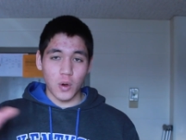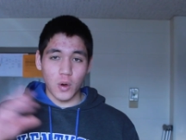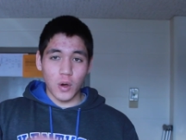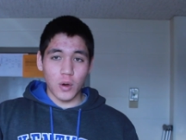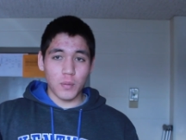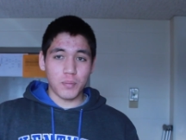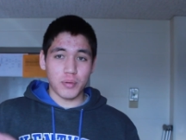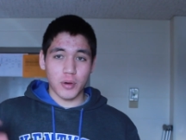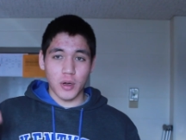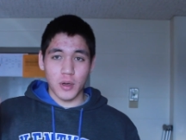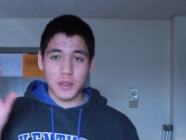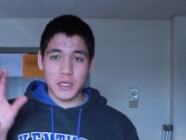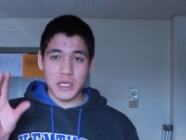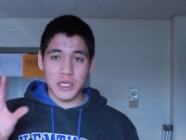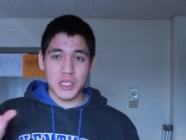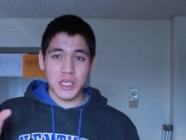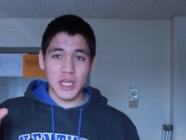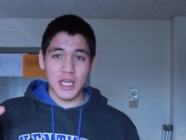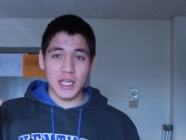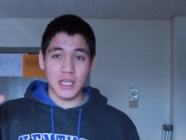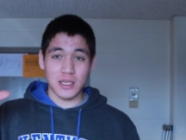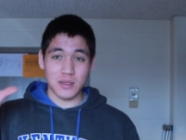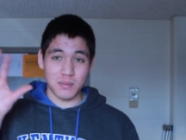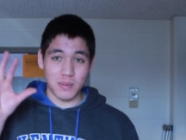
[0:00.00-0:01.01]
whole protein
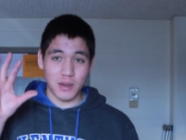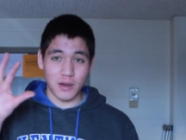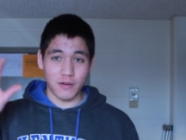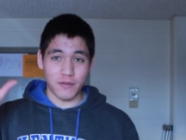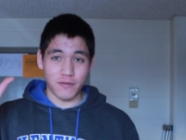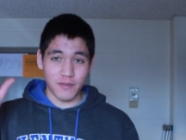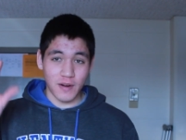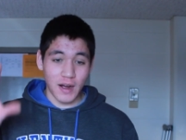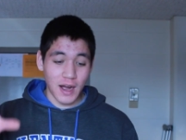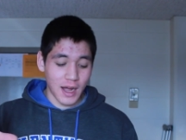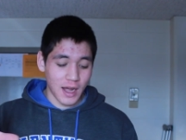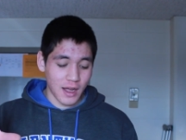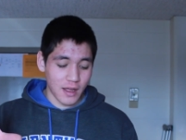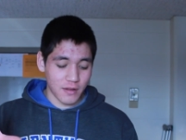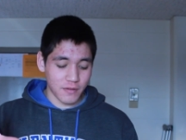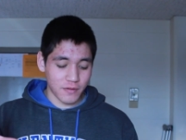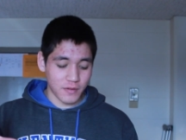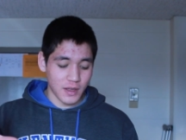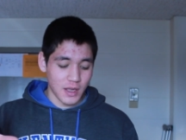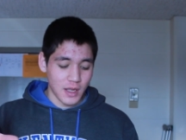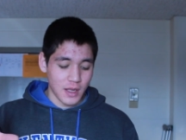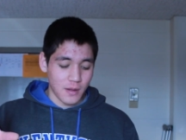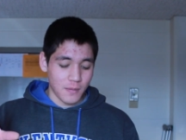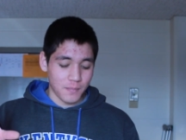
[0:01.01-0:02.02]
shake is meal
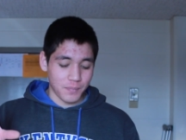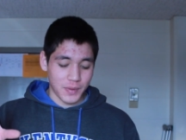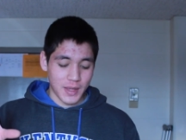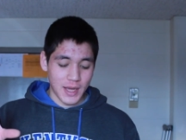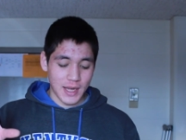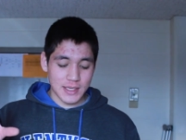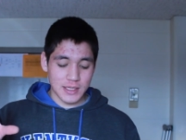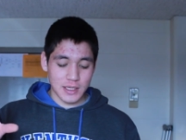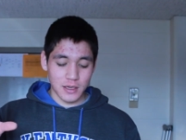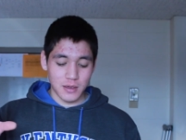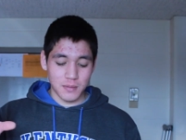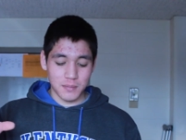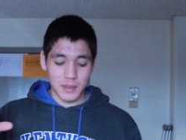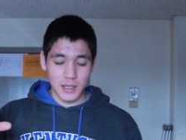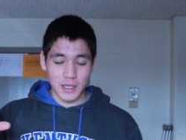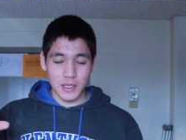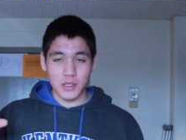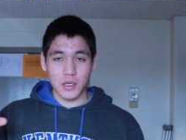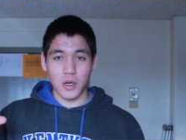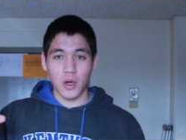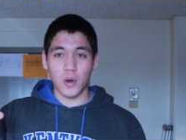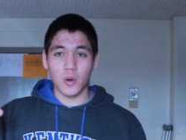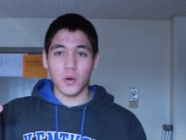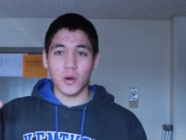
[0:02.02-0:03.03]
five. That's going to be
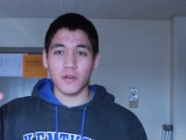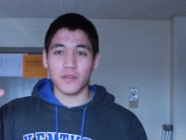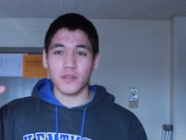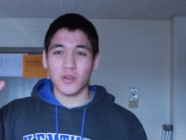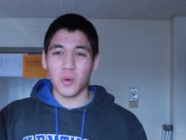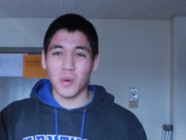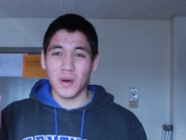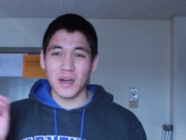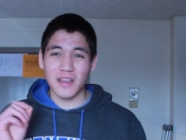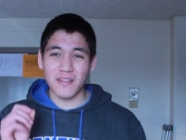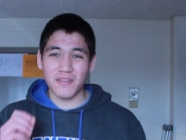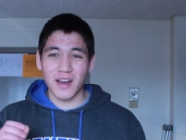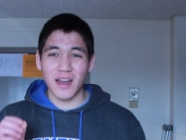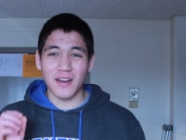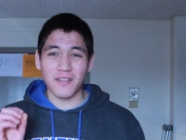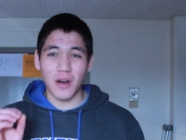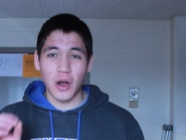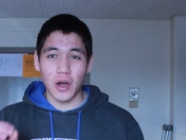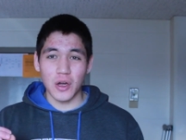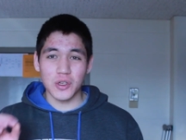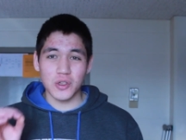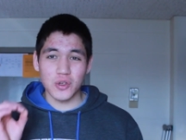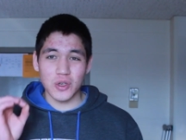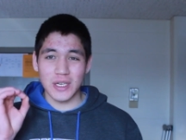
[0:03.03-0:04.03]
a total of
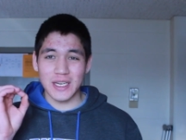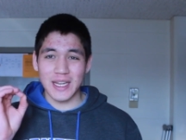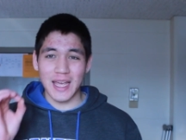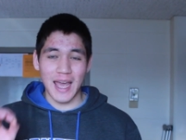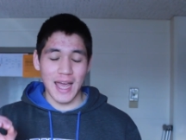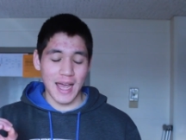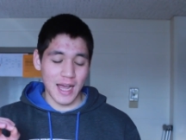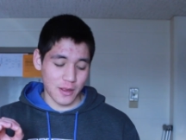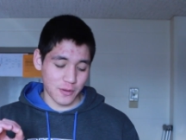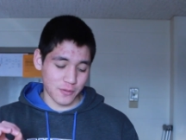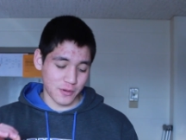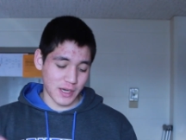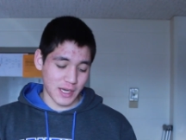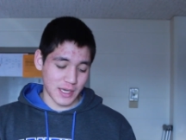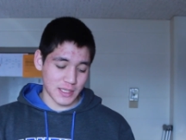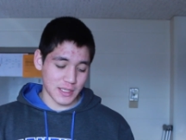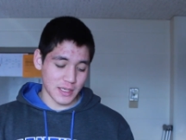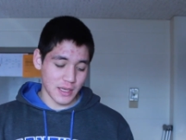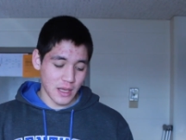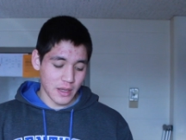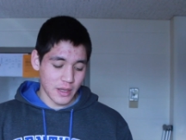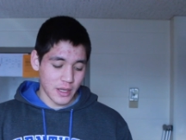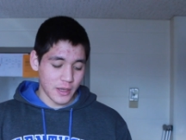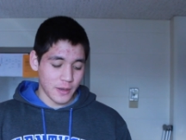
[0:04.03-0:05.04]
2,500
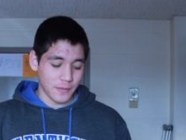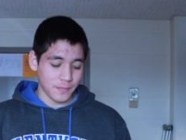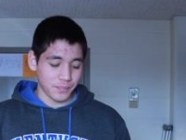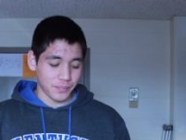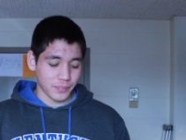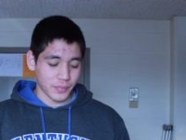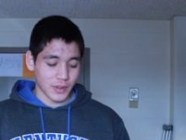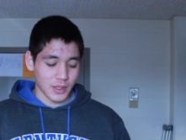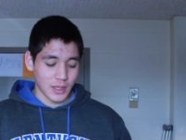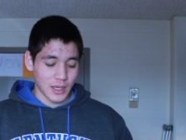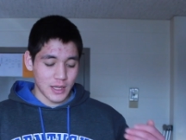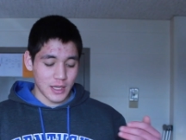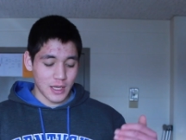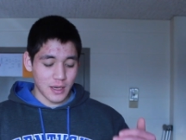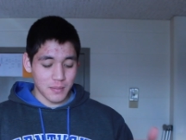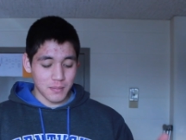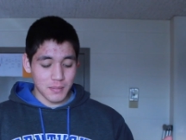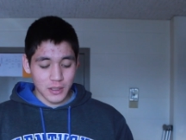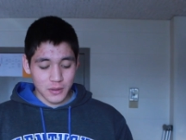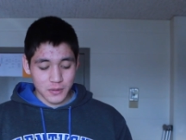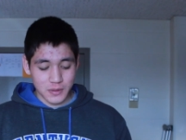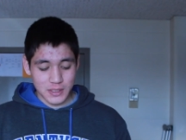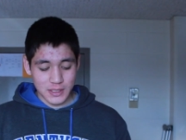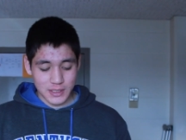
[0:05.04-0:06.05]
calories. And then meal